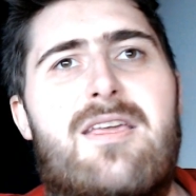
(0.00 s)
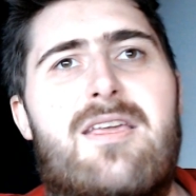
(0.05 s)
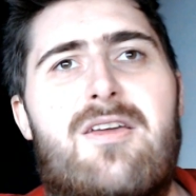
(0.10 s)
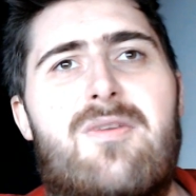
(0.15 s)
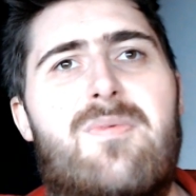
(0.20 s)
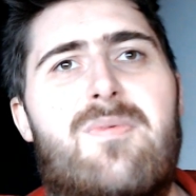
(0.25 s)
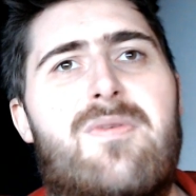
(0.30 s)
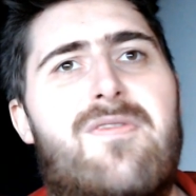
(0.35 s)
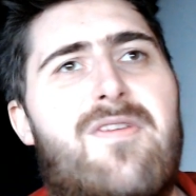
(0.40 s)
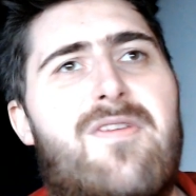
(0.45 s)

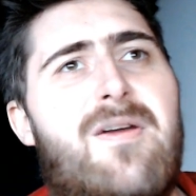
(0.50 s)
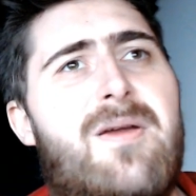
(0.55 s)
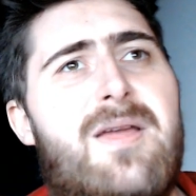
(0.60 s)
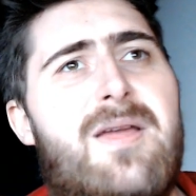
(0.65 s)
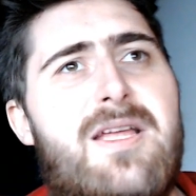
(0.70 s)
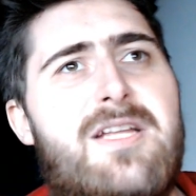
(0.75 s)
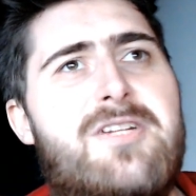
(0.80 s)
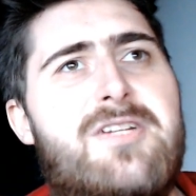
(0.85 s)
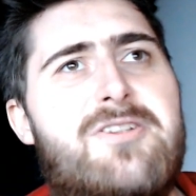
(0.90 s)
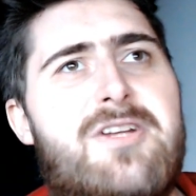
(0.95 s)
would be
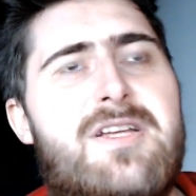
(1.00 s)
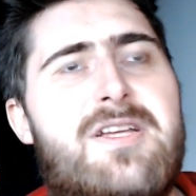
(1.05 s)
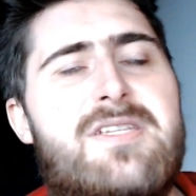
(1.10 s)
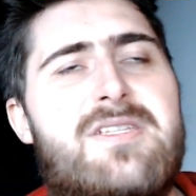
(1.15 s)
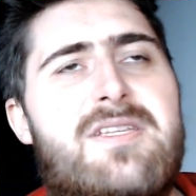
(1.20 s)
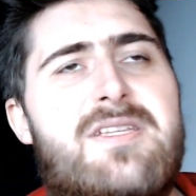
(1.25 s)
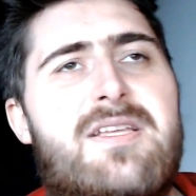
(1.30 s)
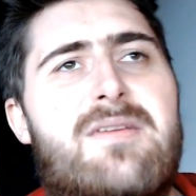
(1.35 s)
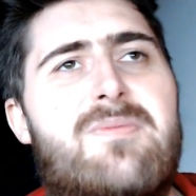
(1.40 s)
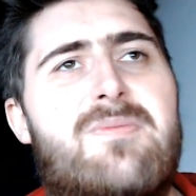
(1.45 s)
very
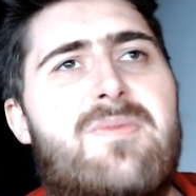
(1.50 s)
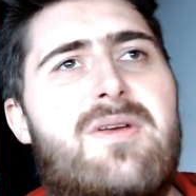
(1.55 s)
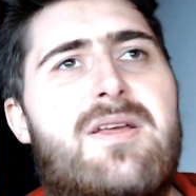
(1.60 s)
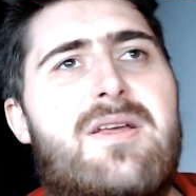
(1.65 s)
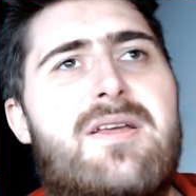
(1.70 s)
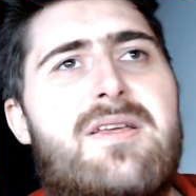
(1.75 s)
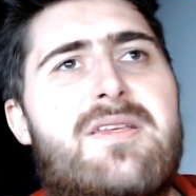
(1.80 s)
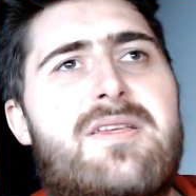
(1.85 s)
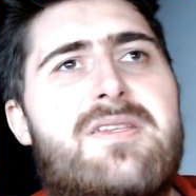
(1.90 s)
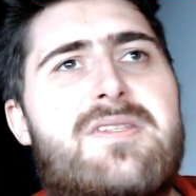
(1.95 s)
interesting,
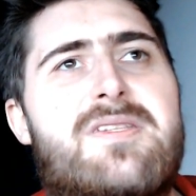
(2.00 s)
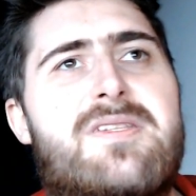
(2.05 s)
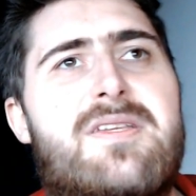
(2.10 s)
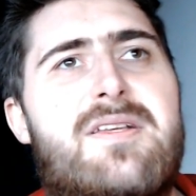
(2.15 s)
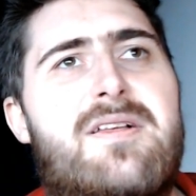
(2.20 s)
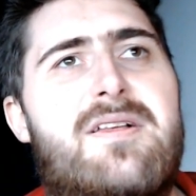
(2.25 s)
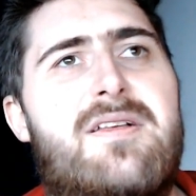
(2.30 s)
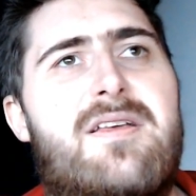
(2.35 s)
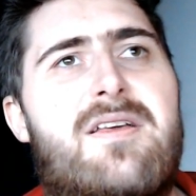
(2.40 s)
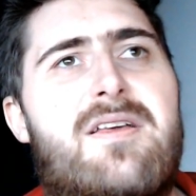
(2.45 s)
because
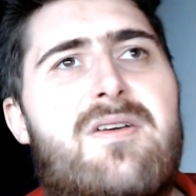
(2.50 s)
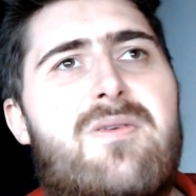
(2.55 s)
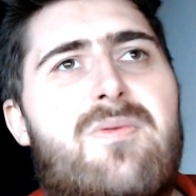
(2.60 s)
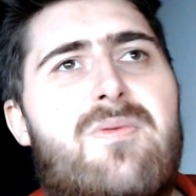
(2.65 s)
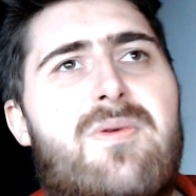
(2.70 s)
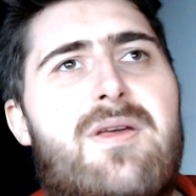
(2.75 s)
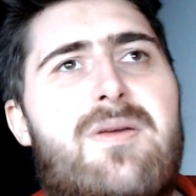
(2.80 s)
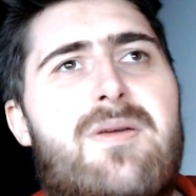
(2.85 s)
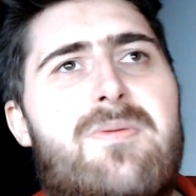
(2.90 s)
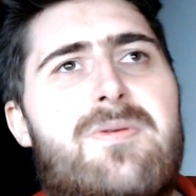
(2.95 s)

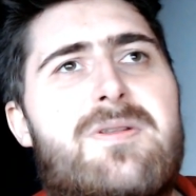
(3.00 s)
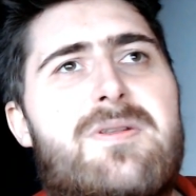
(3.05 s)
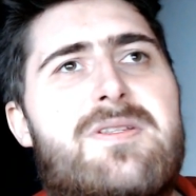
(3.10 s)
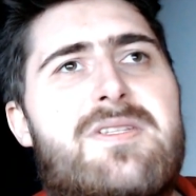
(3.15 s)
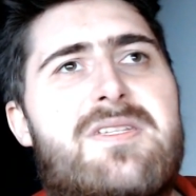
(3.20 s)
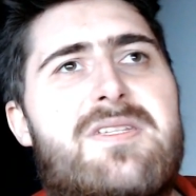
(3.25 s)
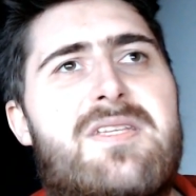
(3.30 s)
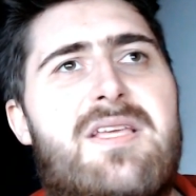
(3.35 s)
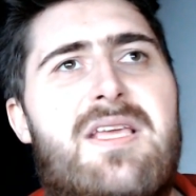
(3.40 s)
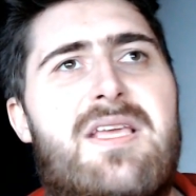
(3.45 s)
we would
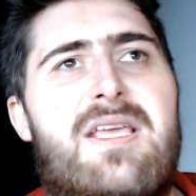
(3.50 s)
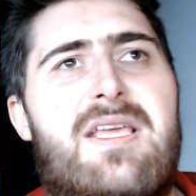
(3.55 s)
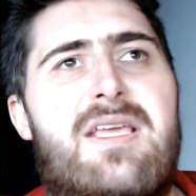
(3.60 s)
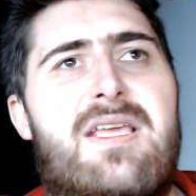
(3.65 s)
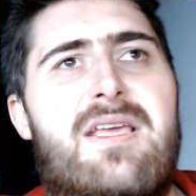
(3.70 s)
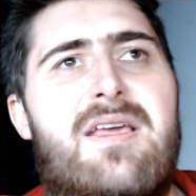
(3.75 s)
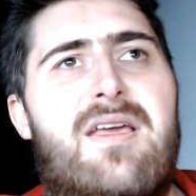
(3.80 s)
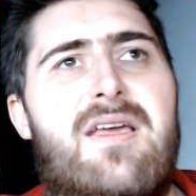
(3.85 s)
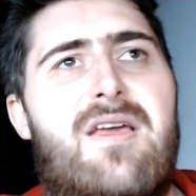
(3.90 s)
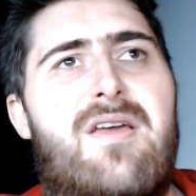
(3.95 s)

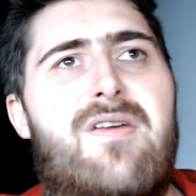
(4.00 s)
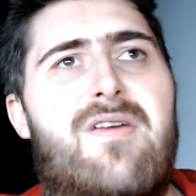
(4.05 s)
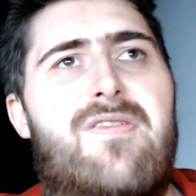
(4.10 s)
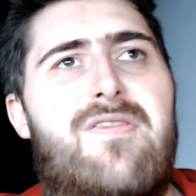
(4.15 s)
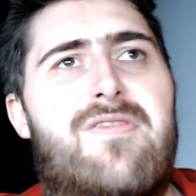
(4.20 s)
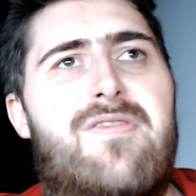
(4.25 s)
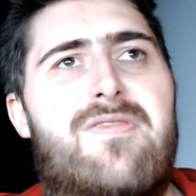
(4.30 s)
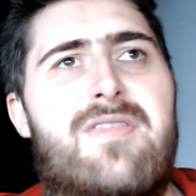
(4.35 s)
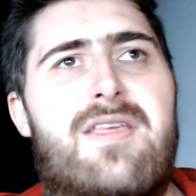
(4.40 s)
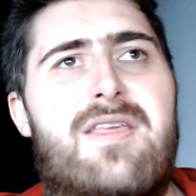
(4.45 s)
see
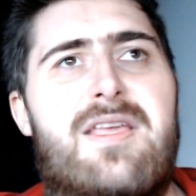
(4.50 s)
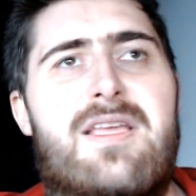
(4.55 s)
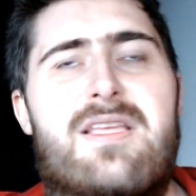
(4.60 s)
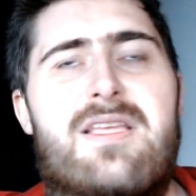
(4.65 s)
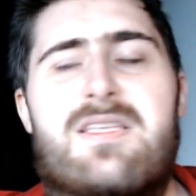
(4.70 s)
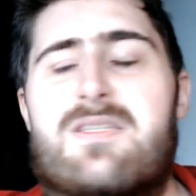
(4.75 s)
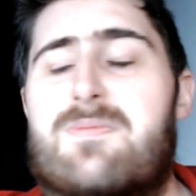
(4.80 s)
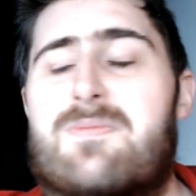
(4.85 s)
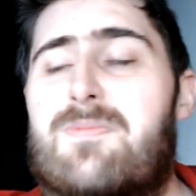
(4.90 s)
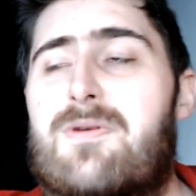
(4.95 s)
if
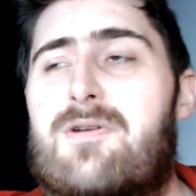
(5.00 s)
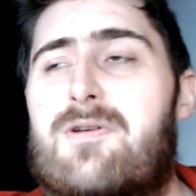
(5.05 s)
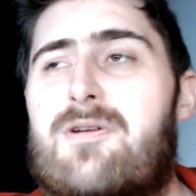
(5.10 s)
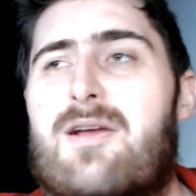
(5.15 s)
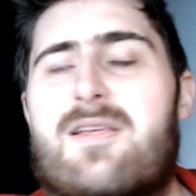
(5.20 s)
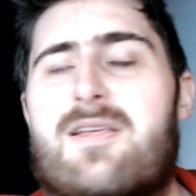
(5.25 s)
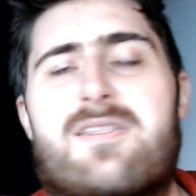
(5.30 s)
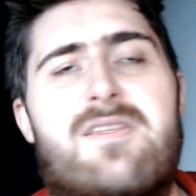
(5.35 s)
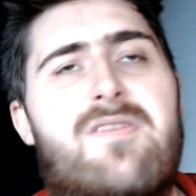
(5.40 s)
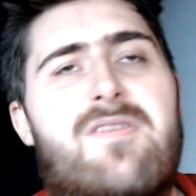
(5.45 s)
these
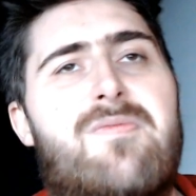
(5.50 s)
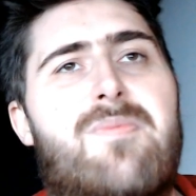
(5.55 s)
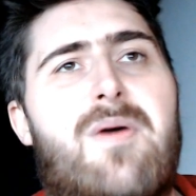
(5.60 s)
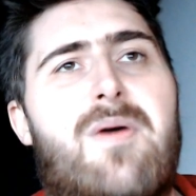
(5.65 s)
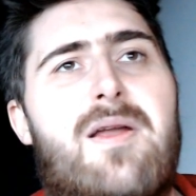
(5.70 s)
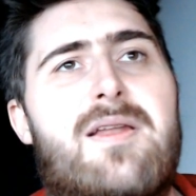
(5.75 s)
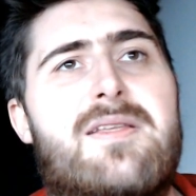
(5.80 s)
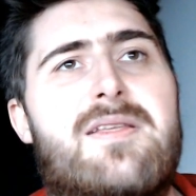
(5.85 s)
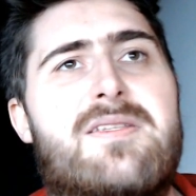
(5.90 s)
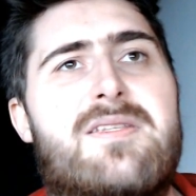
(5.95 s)
progressive
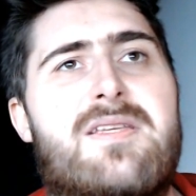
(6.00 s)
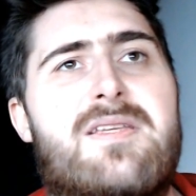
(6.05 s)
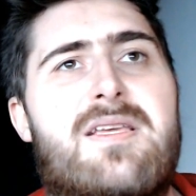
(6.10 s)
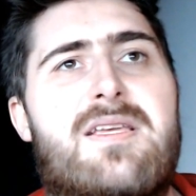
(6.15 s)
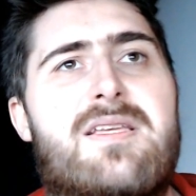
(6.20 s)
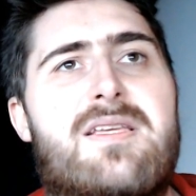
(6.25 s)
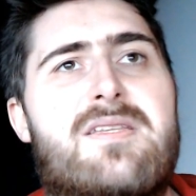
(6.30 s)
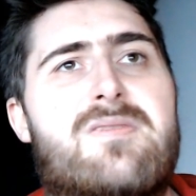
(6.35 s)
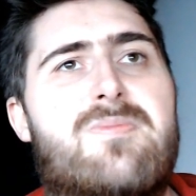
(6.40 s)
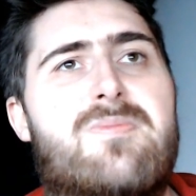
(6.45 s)

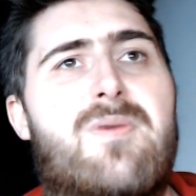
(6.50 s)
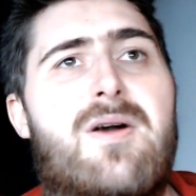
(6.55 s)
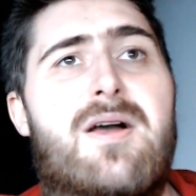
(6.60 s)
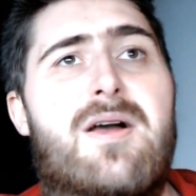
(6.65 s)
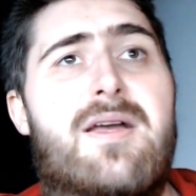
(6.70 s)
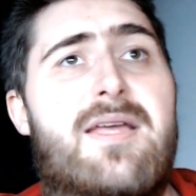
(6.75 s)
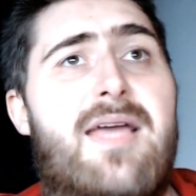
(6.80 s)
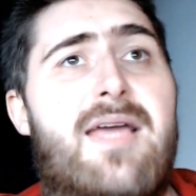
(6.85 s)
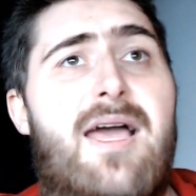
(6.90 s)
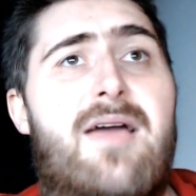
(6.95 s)
policies
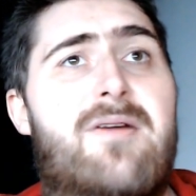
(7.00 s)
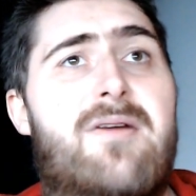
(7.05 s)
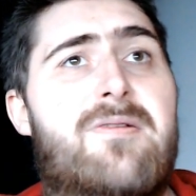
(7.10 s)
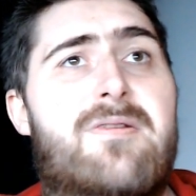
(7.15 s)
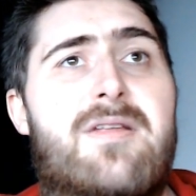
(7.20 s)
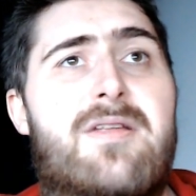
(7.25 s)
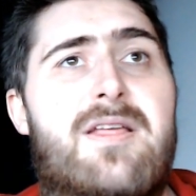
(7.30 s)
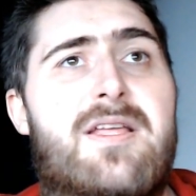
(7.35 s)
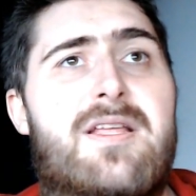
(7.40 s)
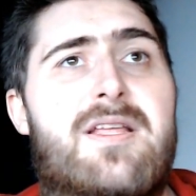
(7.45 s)
work out
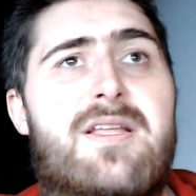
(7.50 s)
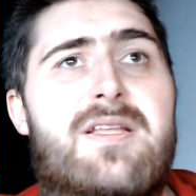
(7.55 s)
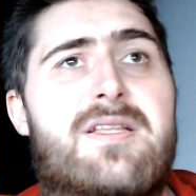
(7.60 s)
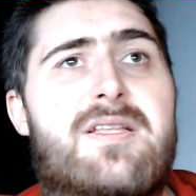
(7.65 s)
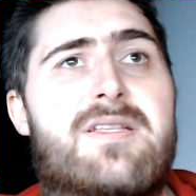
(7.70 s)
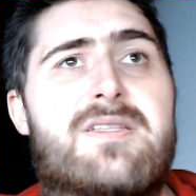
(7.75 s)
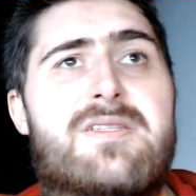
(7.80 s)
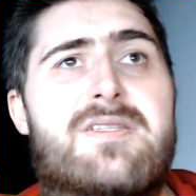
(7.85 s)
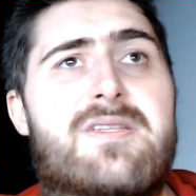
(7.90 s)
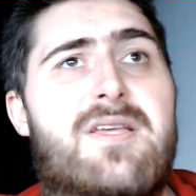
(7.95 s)

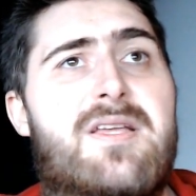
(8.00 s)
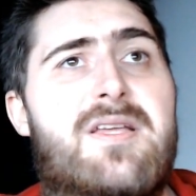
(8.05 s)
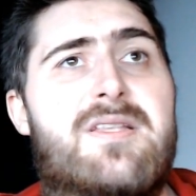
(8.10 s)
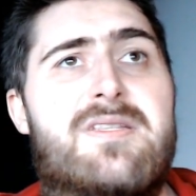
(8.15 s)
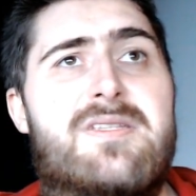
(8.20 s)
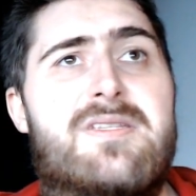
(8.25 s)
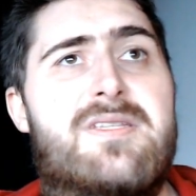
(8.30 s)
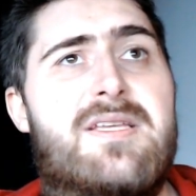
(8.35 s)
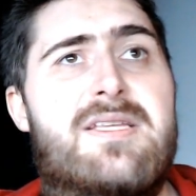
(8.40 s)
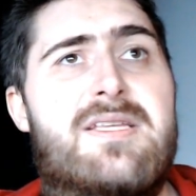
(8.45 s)
in certain
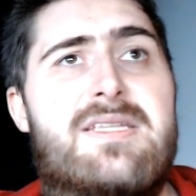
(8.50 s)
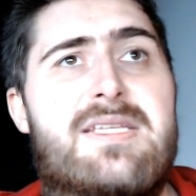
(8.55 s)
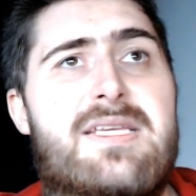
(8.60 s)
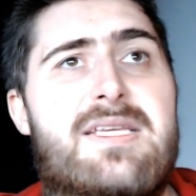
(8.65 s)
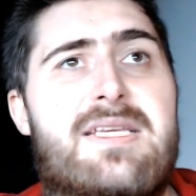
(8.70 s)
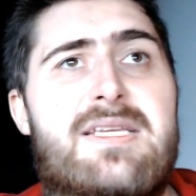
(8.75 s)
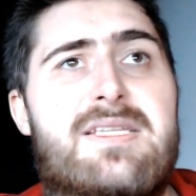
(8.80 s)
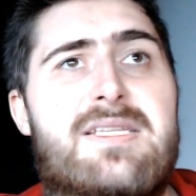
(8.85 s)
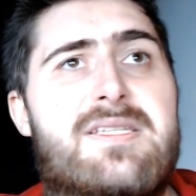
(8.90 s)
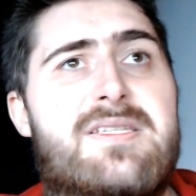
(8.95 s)

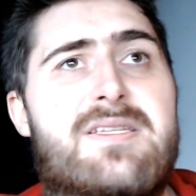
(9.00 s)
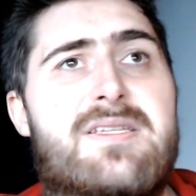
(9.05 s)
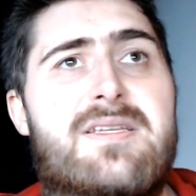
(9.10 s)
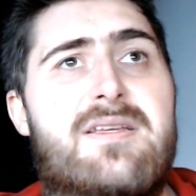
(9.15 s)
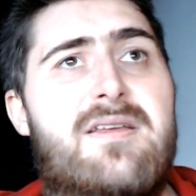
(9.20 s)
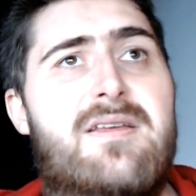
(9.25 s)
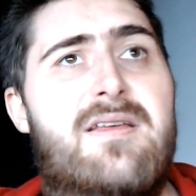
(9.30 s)
cities.